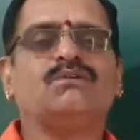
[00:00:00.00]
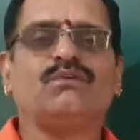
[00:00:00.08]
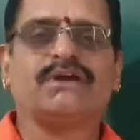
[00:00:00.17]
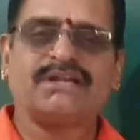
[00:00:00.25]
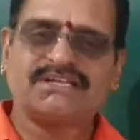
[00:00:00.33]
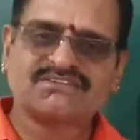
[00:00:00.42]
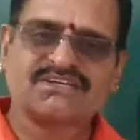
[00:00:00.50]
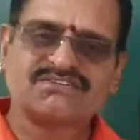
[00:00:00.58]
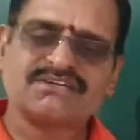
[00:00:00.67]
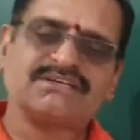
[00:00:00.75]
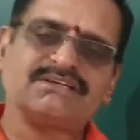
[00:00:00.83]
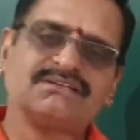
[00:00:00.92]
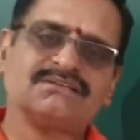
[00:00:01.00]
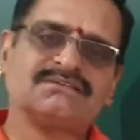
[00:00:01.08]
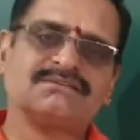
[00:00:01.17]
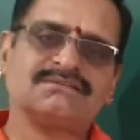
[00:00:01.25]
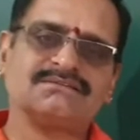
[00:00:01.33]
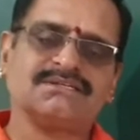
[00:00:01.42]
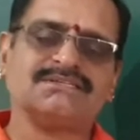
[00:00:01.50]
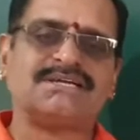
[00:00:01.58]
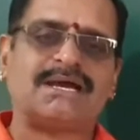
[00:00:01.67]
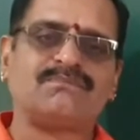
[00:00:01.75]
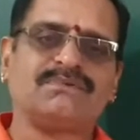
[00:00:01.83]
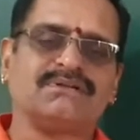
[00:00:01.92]
We are discussing the
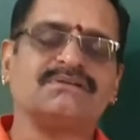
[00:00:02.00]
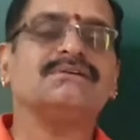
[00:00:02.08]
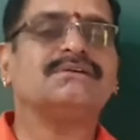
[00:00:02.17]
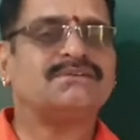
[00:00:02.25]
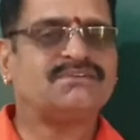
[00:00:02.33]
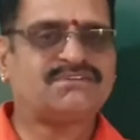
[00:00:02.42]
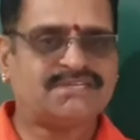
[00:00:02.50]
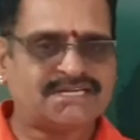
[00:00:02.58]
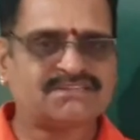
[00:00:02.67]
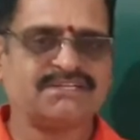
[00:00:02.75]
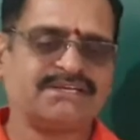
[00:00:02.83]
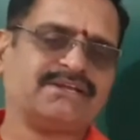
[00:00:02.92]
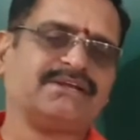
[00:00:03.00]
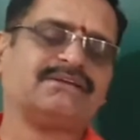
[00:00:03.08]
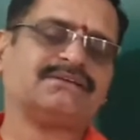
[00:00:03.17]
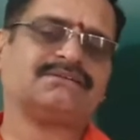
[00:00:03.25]
chapter set theory.